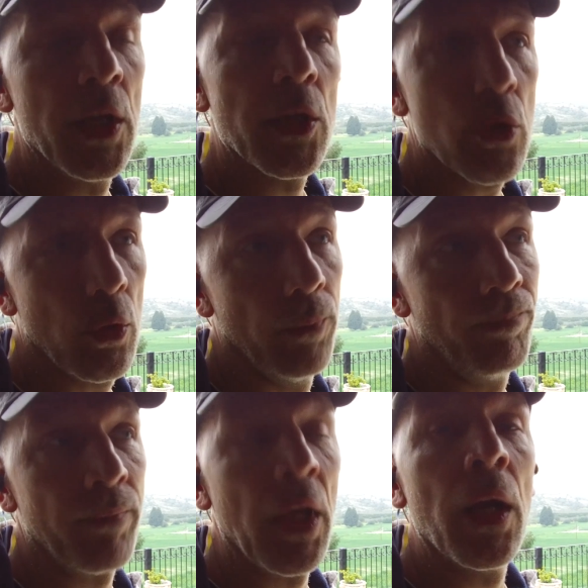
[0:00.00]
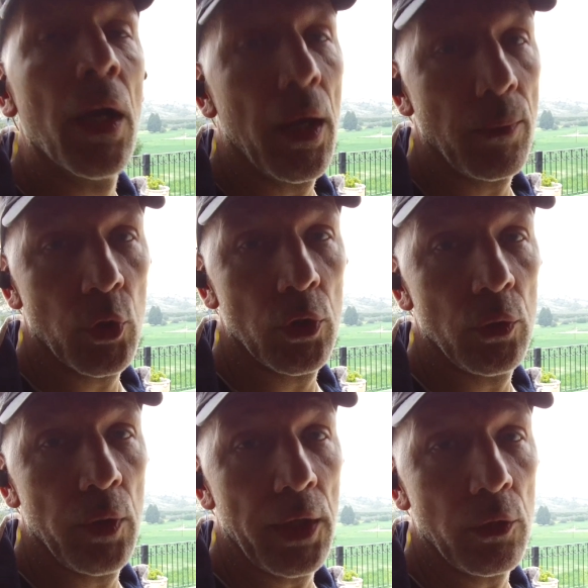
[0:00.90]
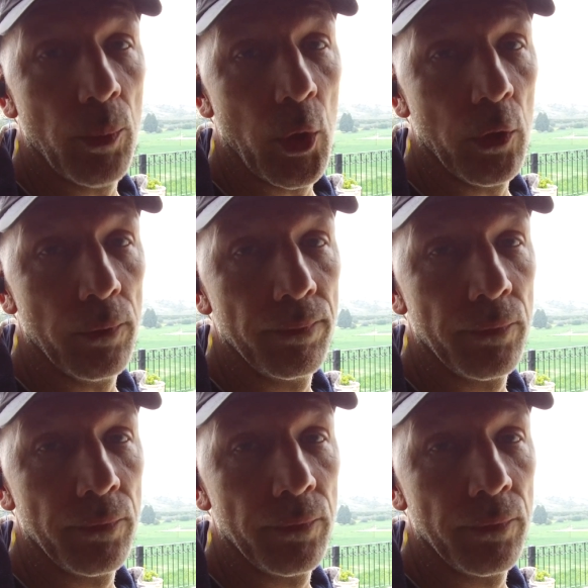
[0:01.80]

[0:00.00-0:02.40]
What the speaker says: So I'm gonna do that tomorrow.